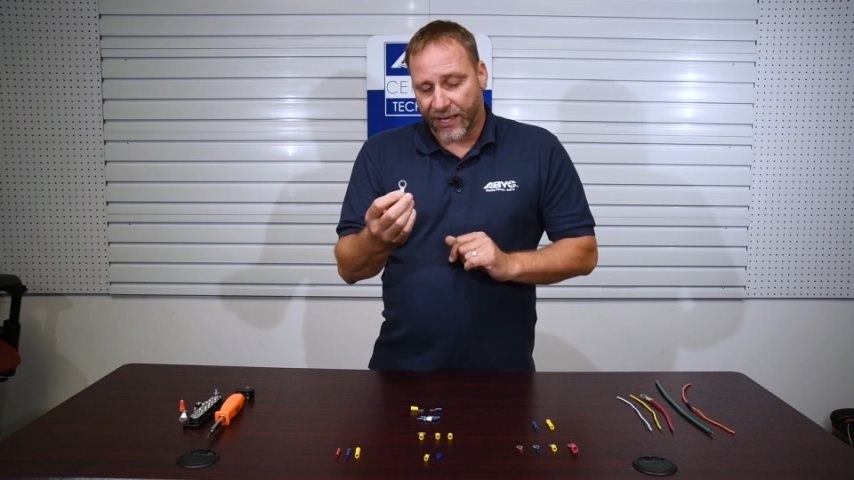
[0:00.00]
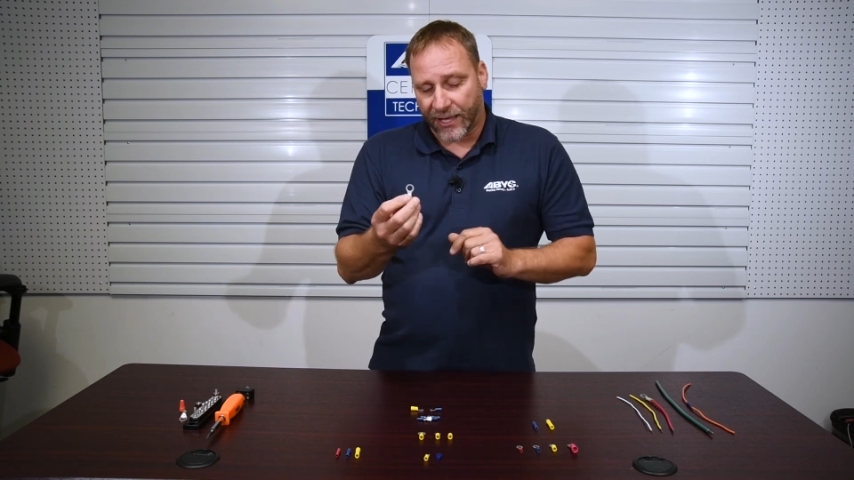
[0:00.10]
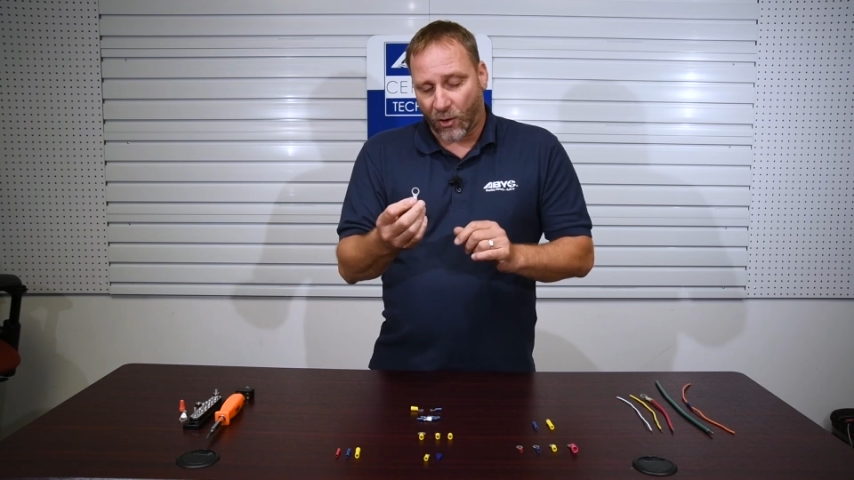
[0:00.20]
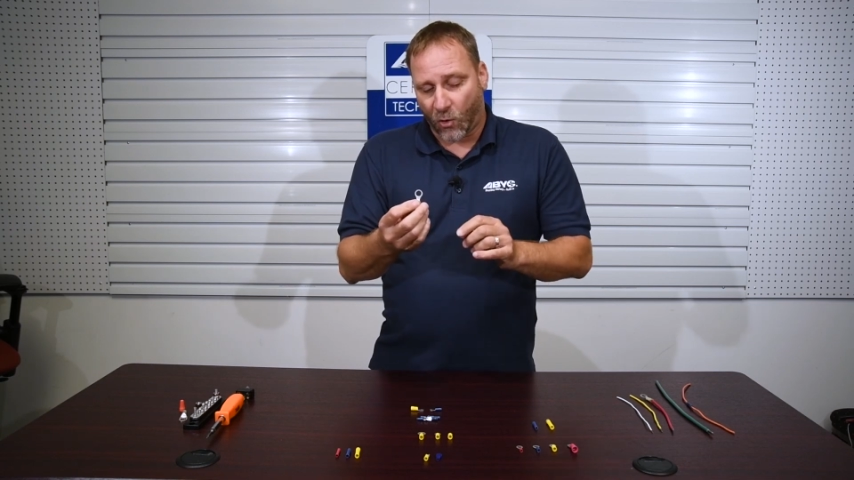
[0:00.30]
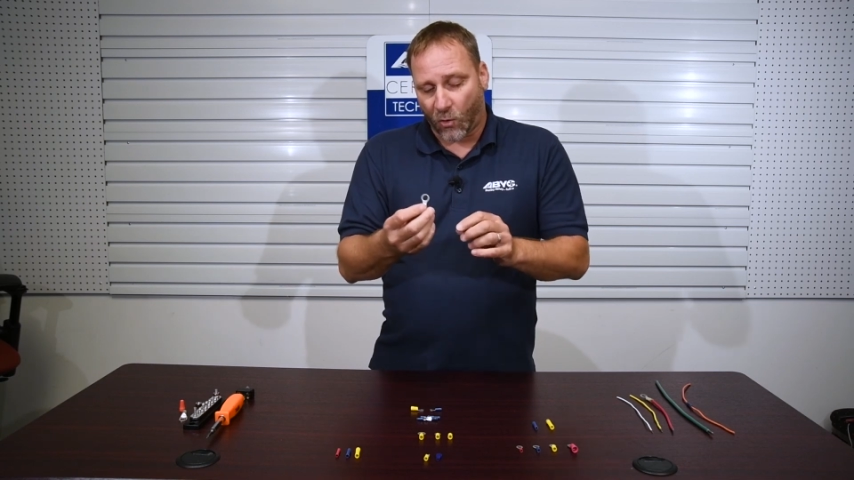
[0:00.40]

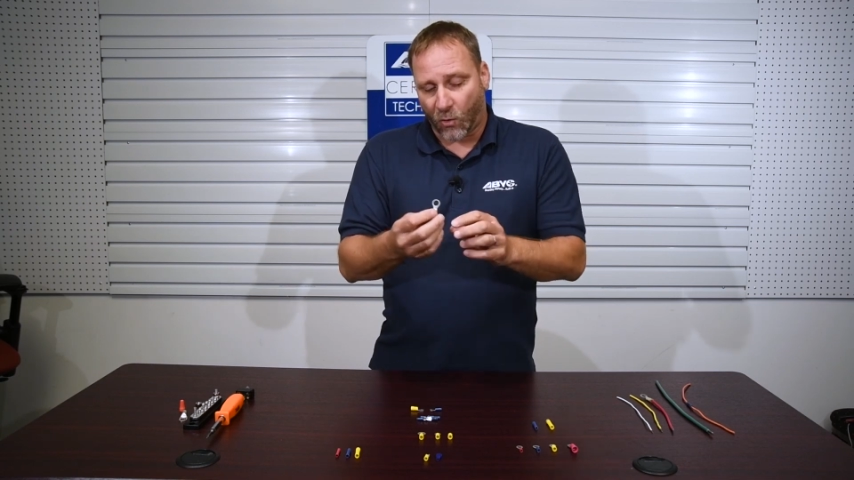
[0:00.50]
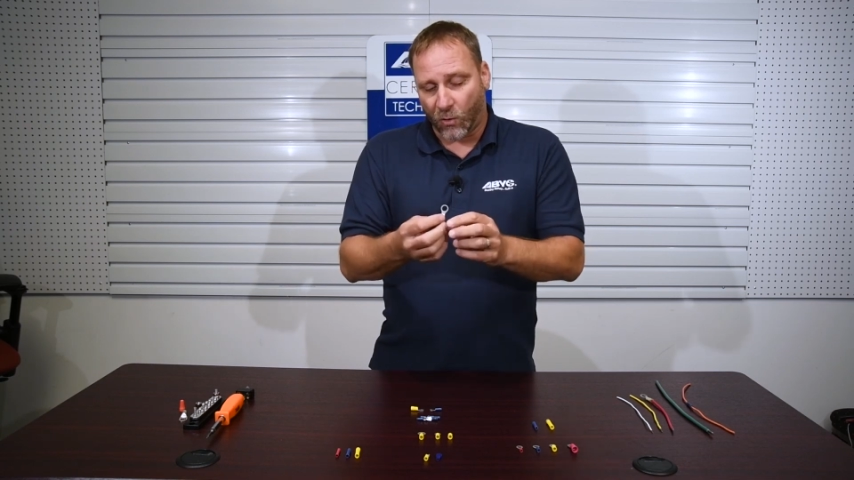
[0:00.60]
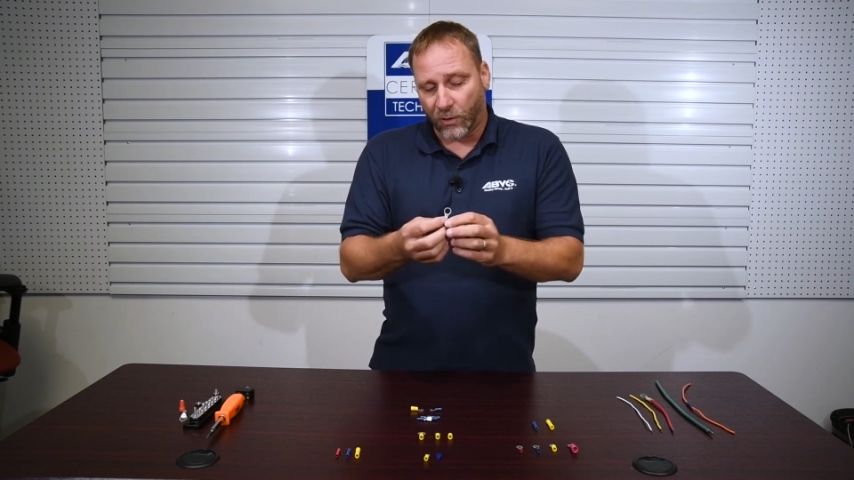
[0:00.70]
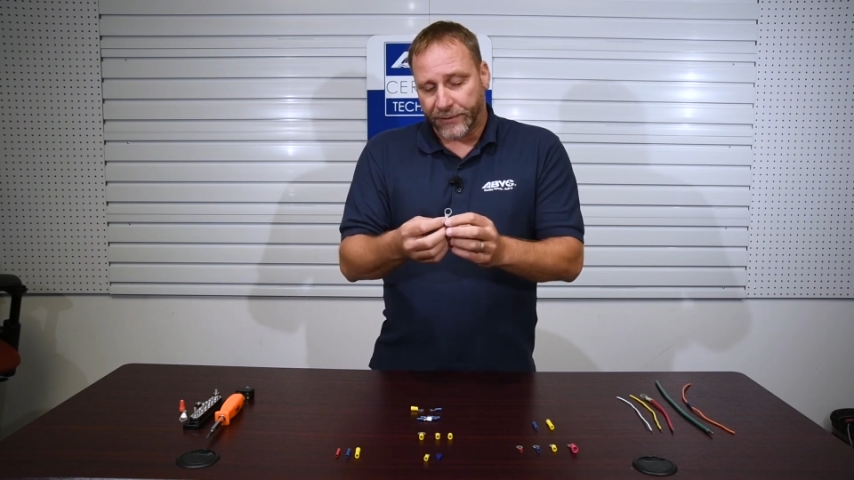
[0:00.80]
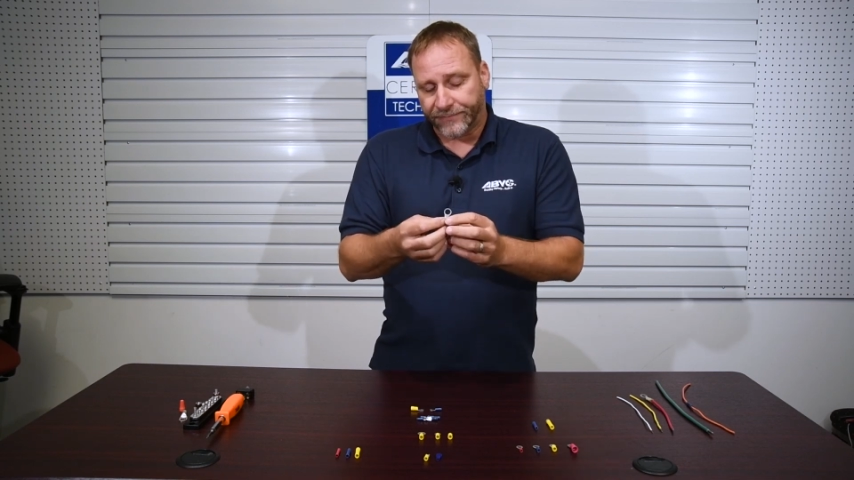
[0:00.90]
a
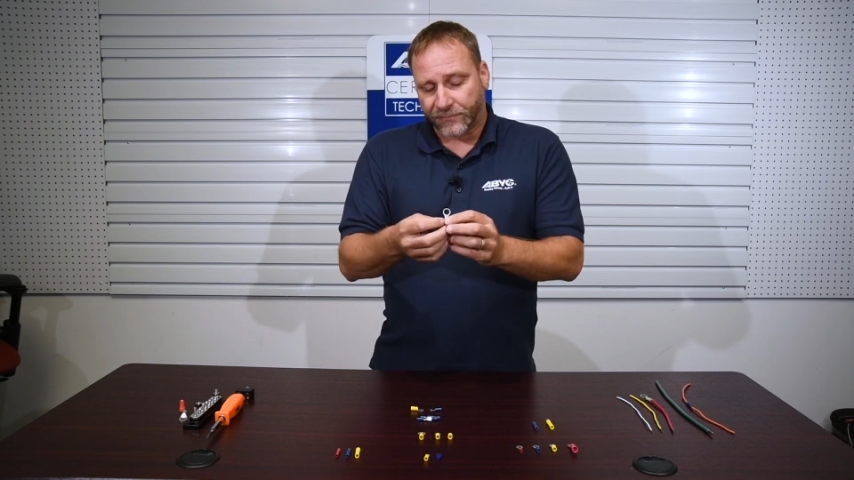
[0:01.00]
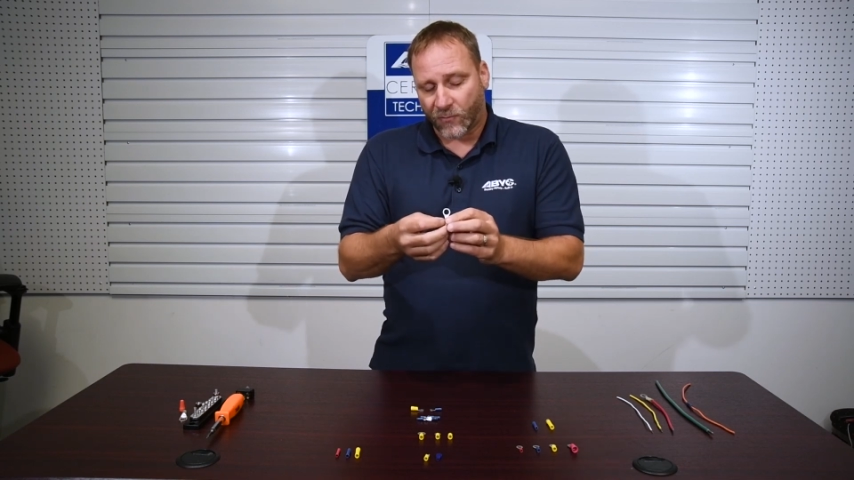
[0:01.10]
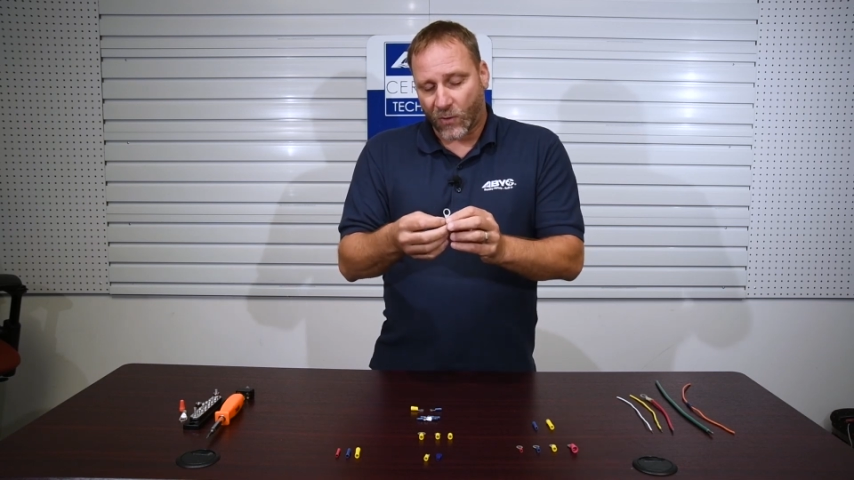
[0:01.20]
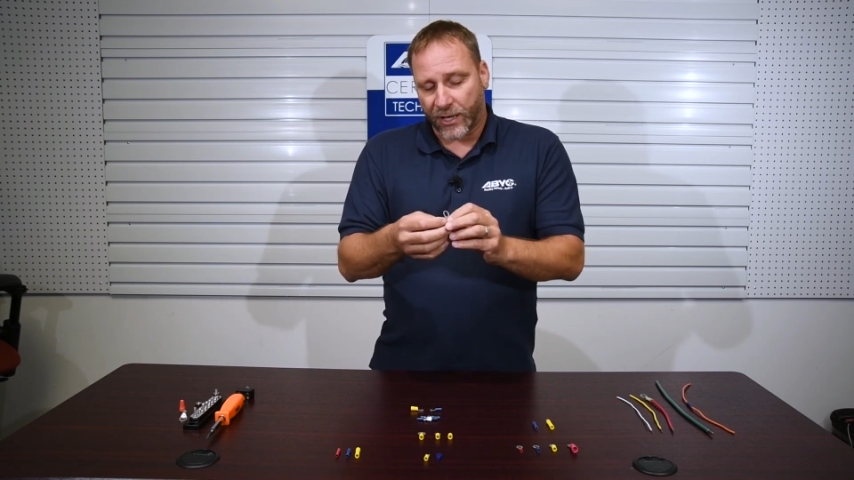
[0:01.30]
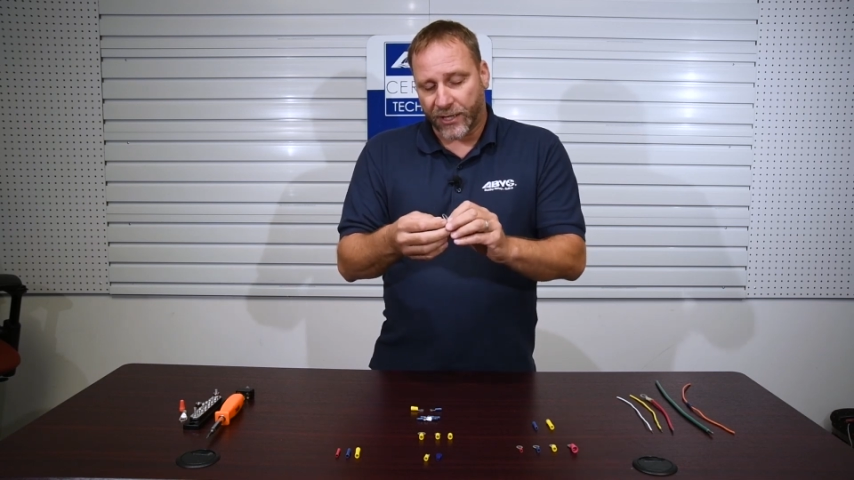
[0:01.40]
hole
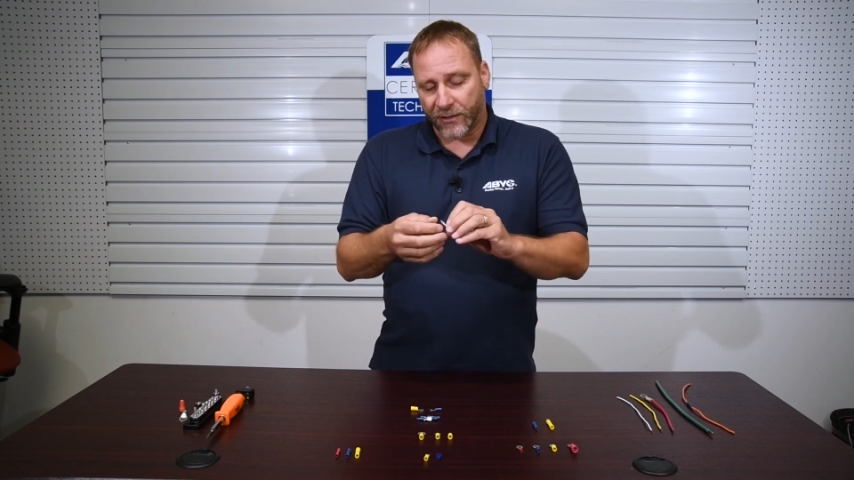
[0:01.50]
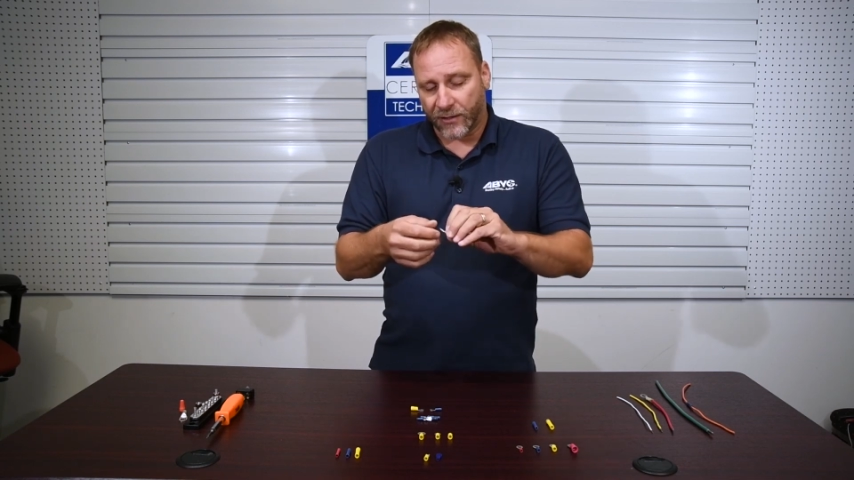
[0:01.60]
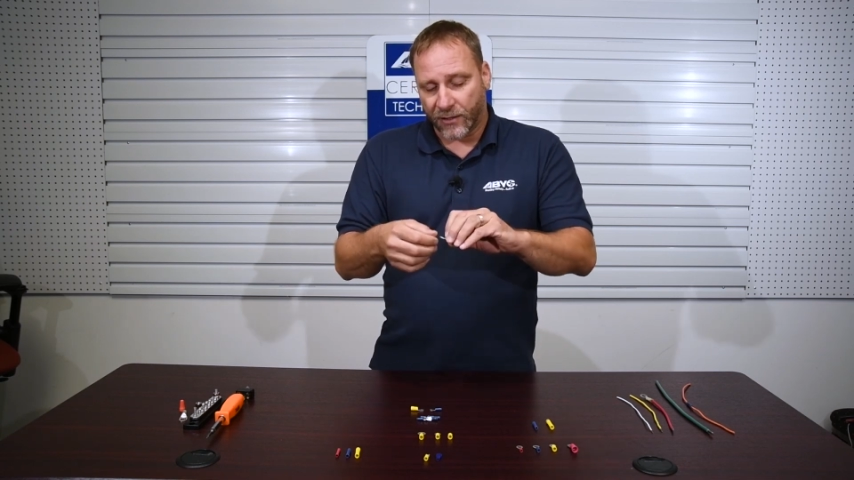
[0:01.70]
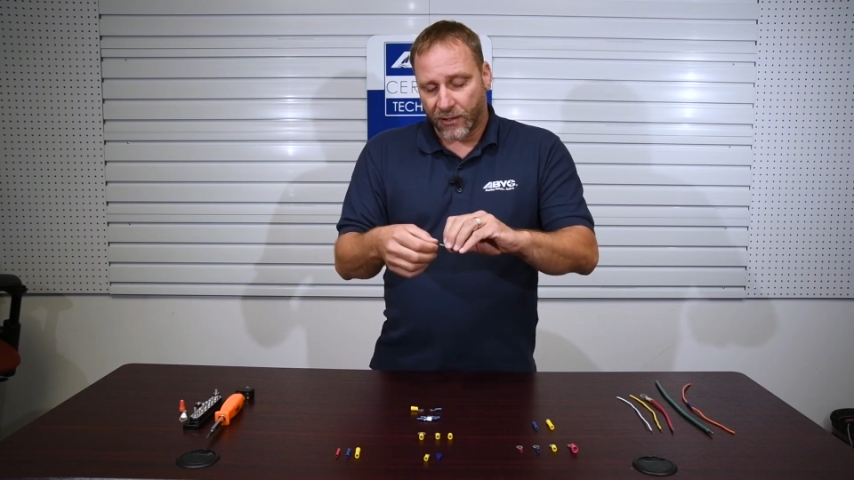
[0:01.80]
in it.